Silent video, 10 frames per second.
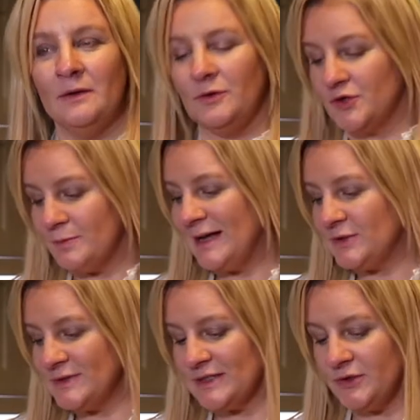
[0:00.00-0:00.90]
your
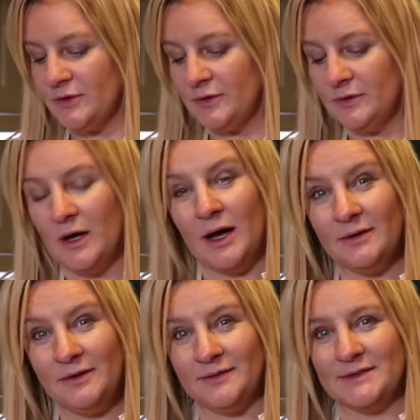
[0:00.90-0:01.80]
tomatoes and your
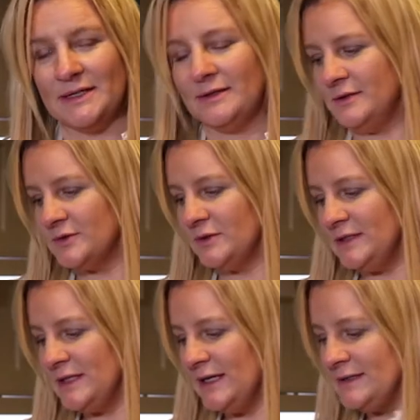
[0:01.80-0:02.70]
onions in, it's going
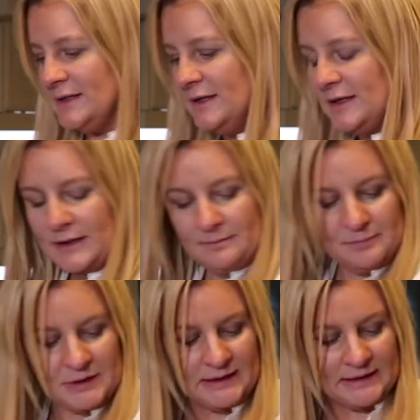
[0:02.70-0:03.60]
to taste
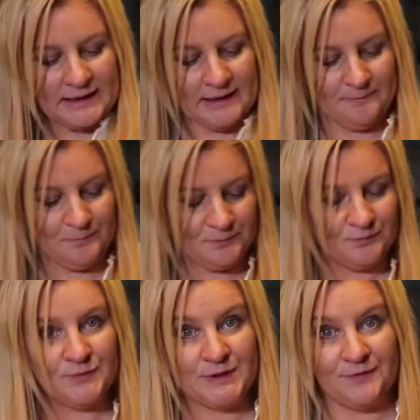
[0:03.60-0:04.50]
completely
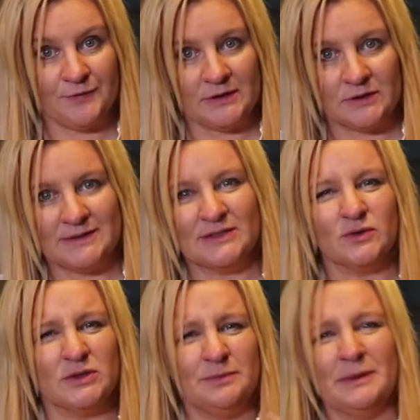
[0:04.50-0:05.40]
different because it's
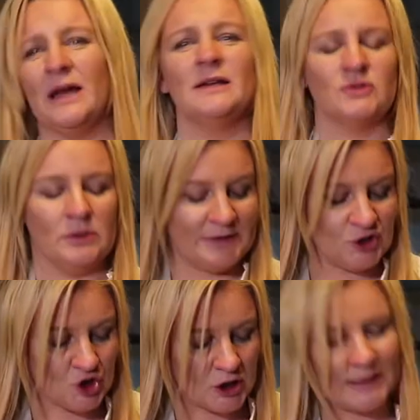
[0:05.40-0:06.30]
going to be
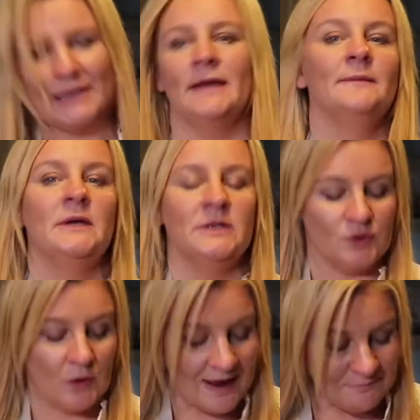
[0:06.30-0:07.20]
chunky.
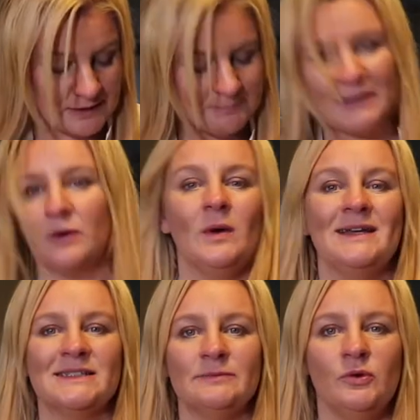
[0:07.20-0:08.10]
So I've made mine
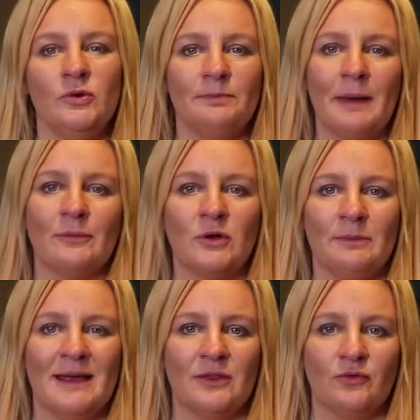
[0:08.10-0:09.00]
quite smooth, but I'm going to
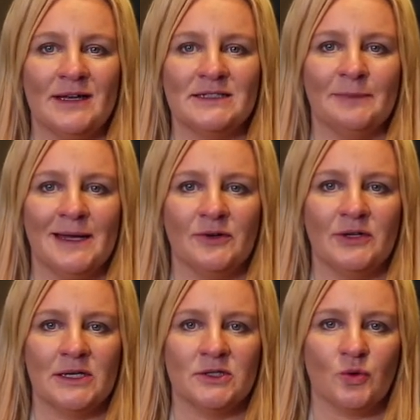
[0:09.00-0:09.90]
make the rest of my
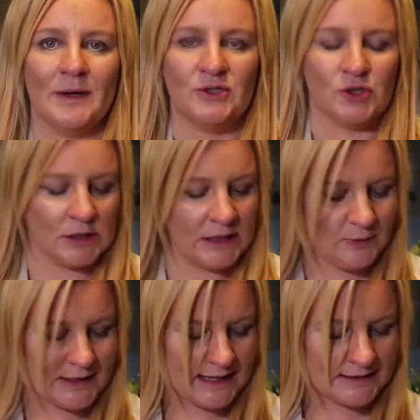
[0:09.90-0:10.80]
ingredients quite chunky
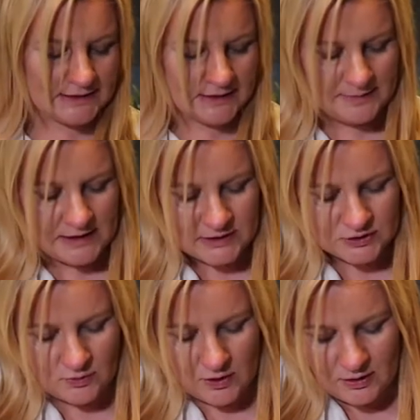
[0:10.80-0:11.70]
when I add to them.
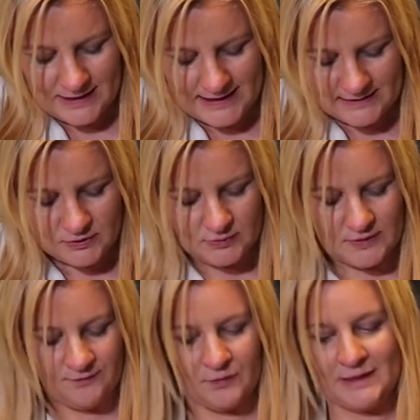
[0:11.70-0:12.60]
So all I do
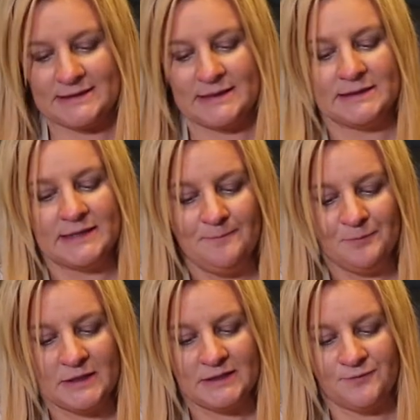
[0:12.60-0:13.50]
to freeze it
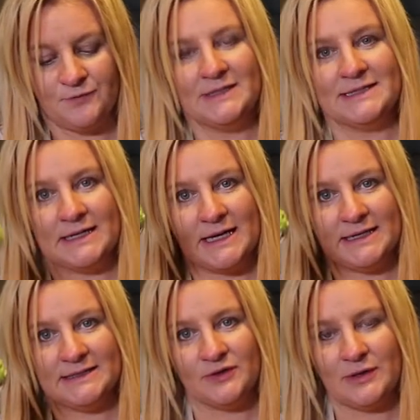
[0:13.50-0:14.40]
is freeze it in
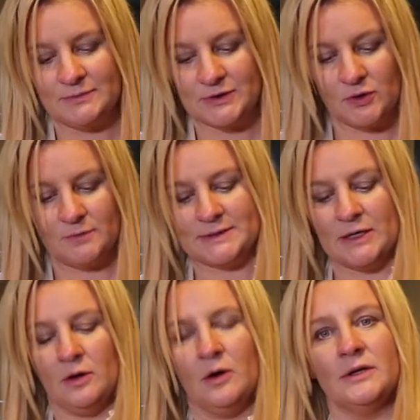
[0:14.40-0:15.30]
ice cream
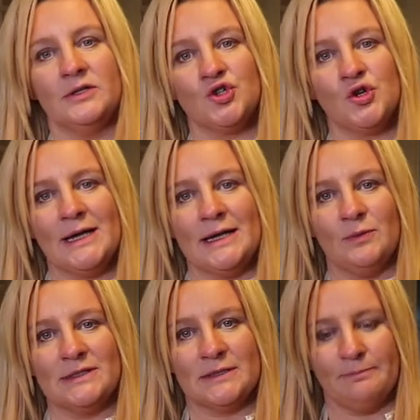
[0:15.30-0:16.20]
scoops on a tray
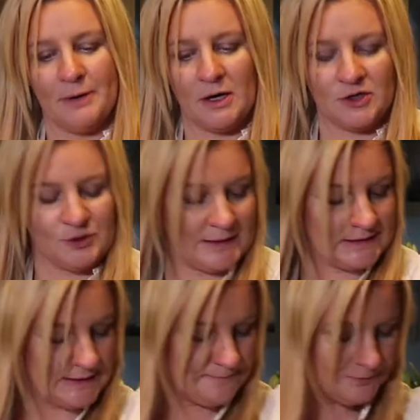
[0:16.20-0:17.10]
with some
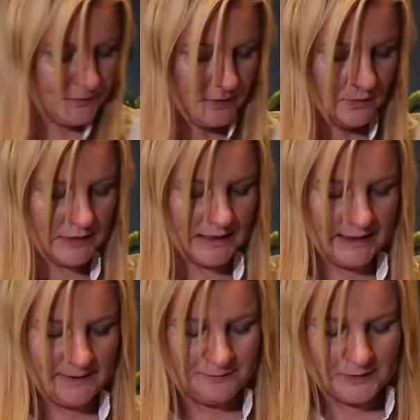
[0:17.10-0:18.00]
parchment,
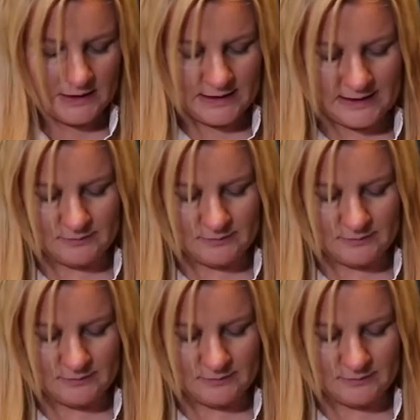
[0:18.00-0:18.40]
okay? And